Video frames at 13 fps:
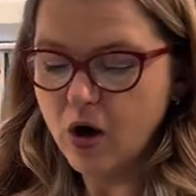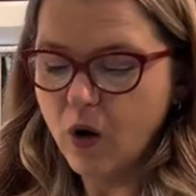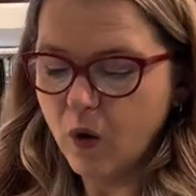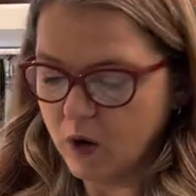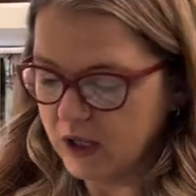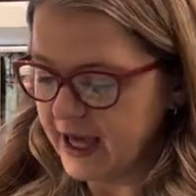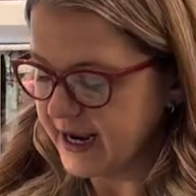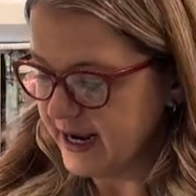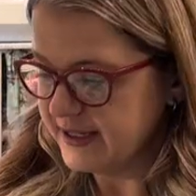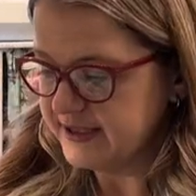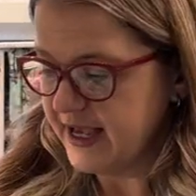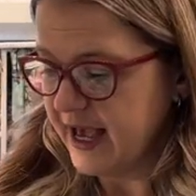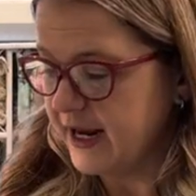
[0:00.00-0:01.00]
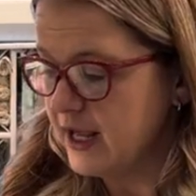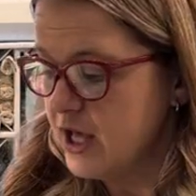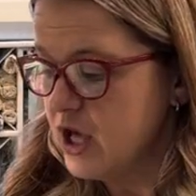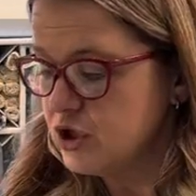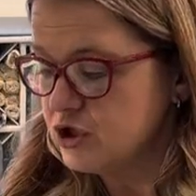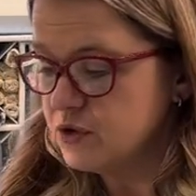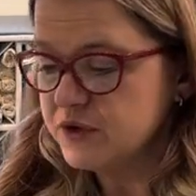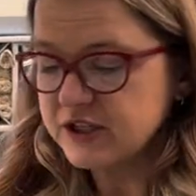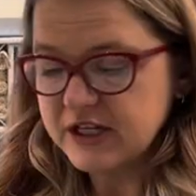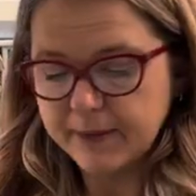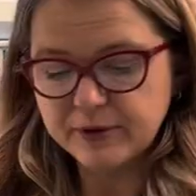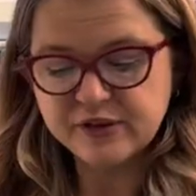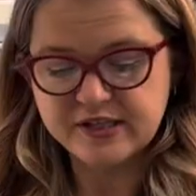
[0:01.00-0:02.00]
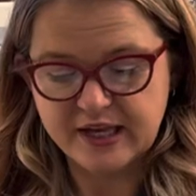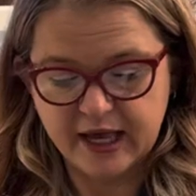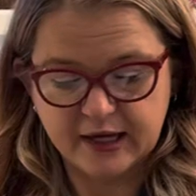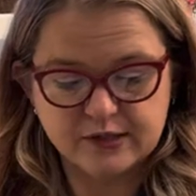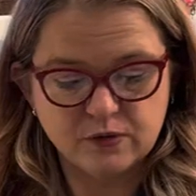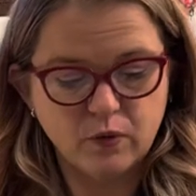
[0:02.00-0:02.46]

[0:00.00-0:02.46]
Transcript: Or like I said, do the double sticks